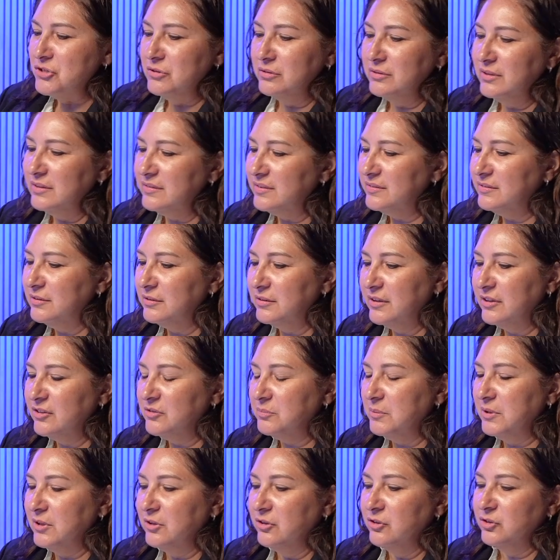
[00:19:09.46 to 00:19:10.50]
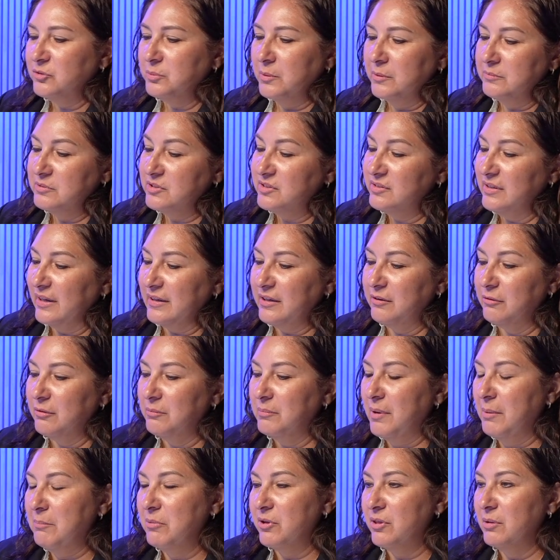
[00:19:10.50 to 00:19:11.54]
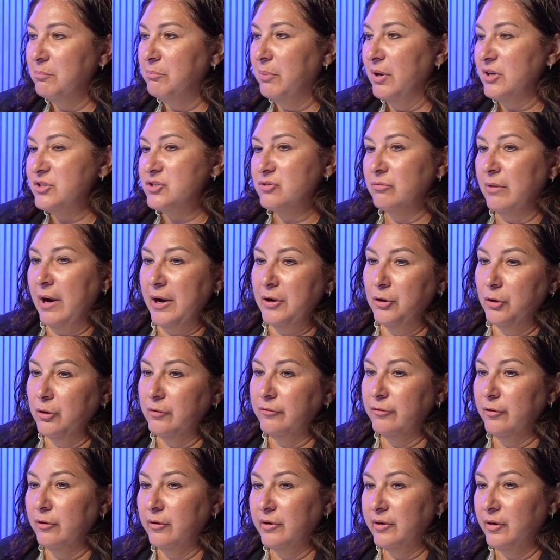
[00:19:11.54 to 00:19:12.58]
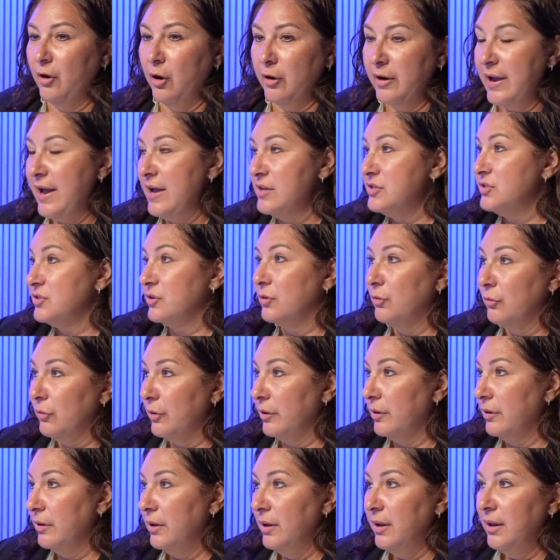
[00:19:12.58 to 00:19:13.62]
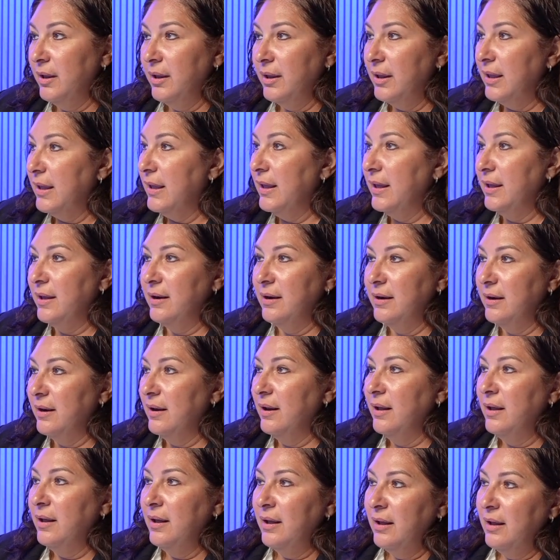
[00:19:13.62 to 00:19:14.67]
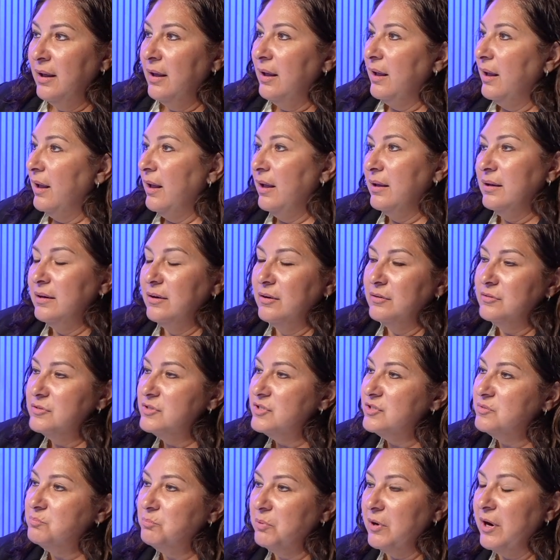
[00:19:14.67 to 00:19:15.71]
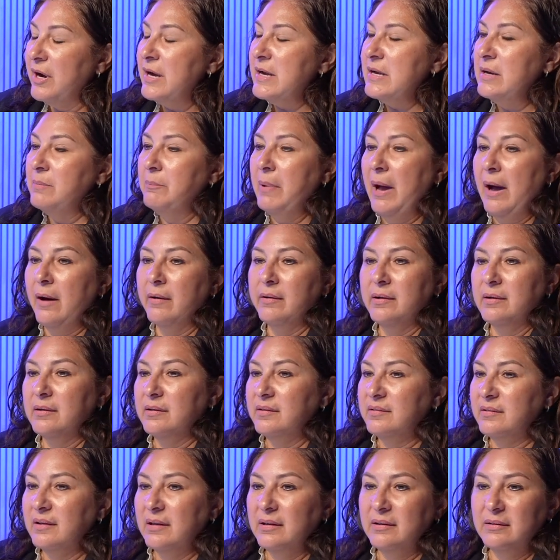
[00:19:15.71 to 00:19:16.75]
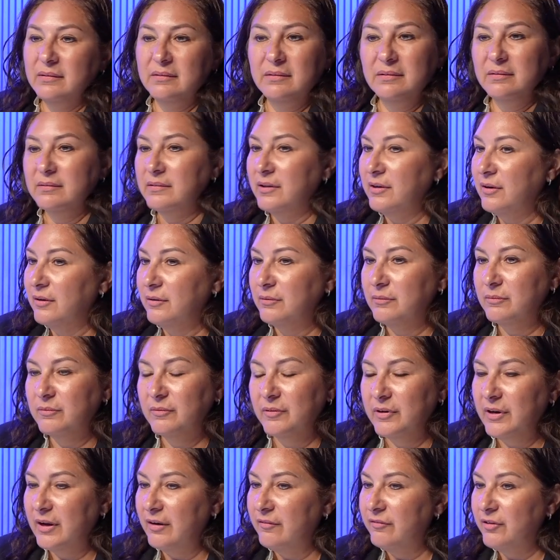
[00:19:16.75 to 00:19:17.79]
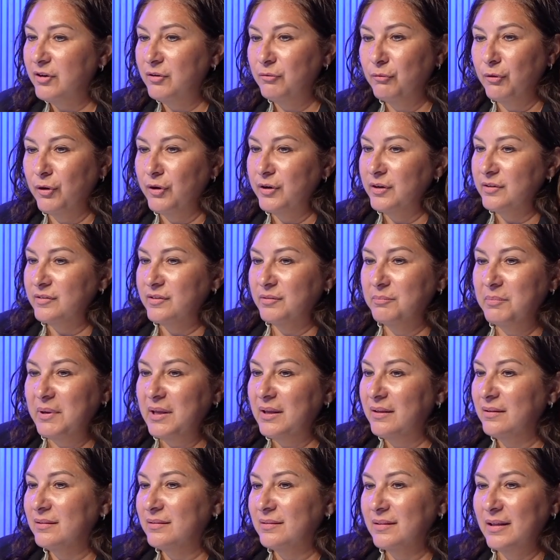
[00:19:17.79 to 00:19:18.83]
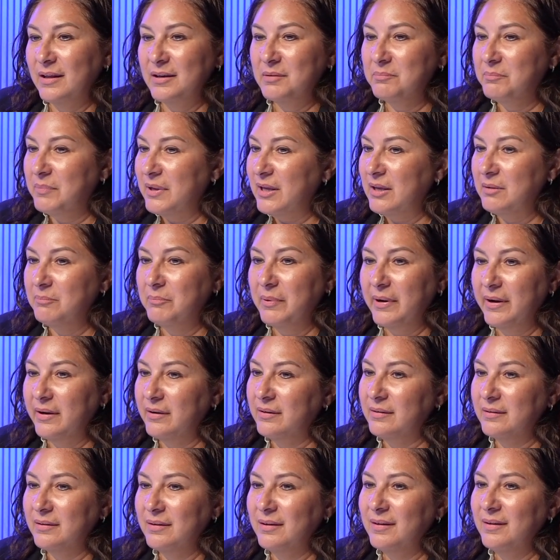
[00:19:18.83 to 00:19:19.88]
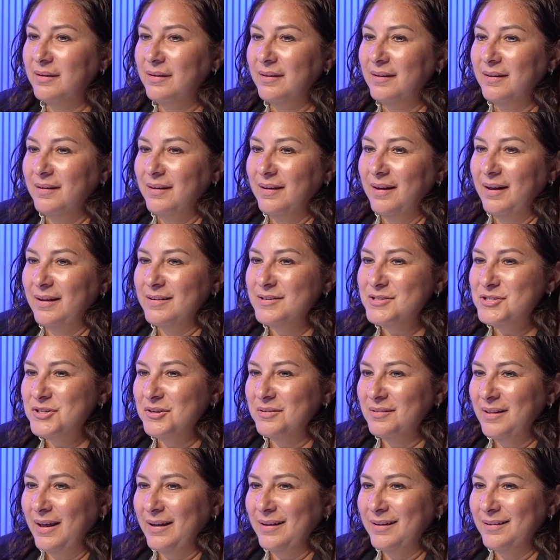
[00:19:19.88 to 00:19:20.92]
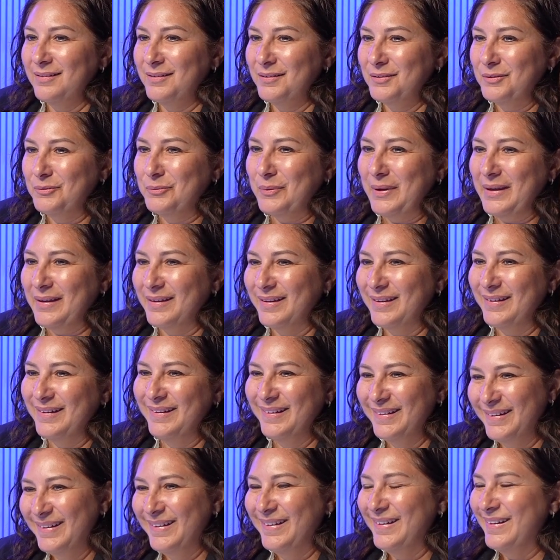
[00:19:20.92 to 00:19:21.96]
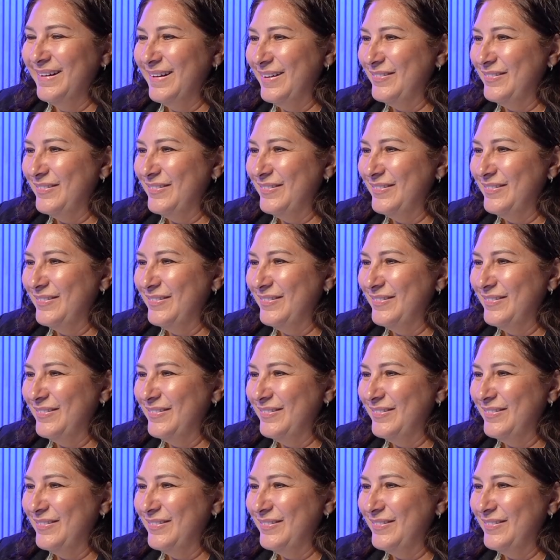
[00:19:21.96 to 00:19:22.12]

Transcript: and it still gives me goosebumps because I can remember the bus ride over and our escort, and I, just praying about it and saying, whatever you want it to be, let it be. But I'd sure like a little wink if